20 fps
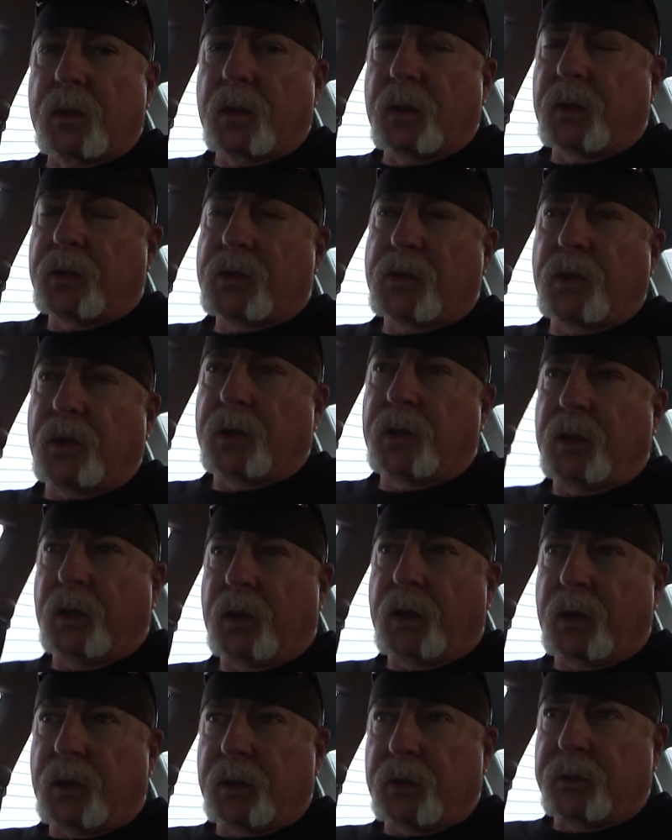It's not that
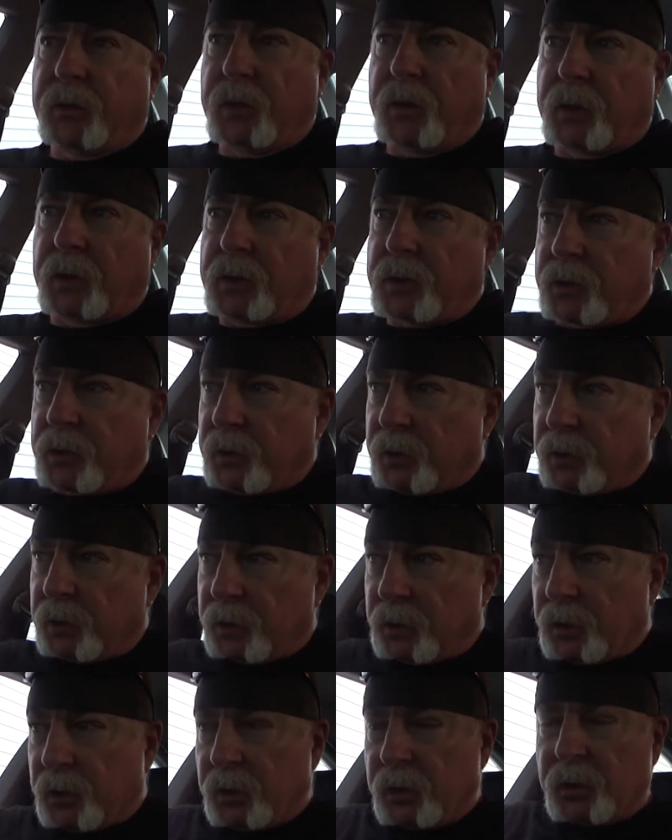hard to fix,
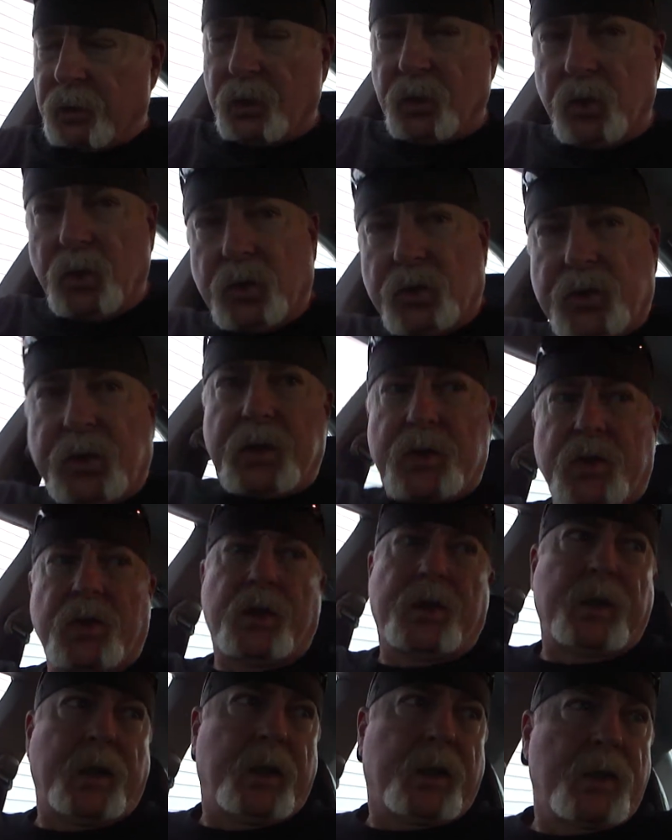and usually it's
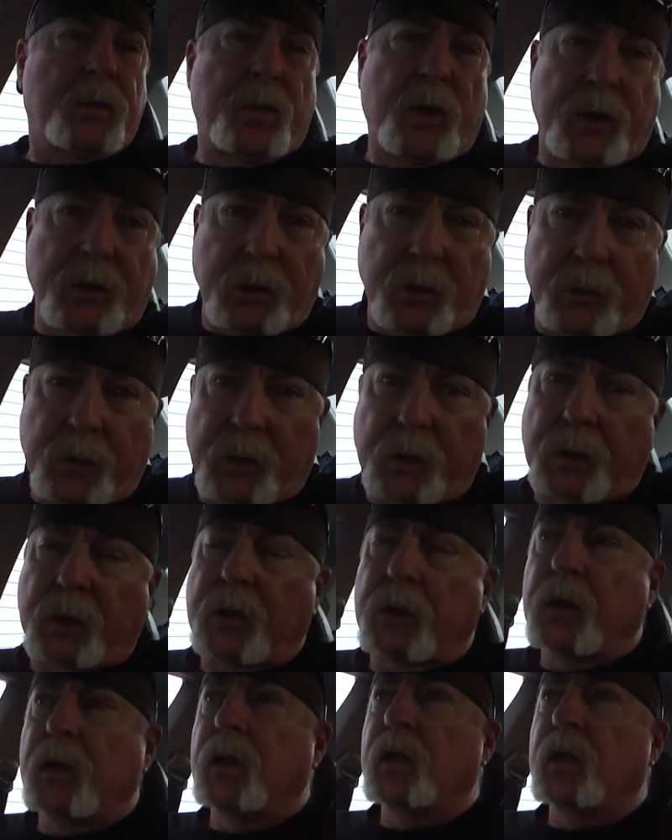not that expensive either.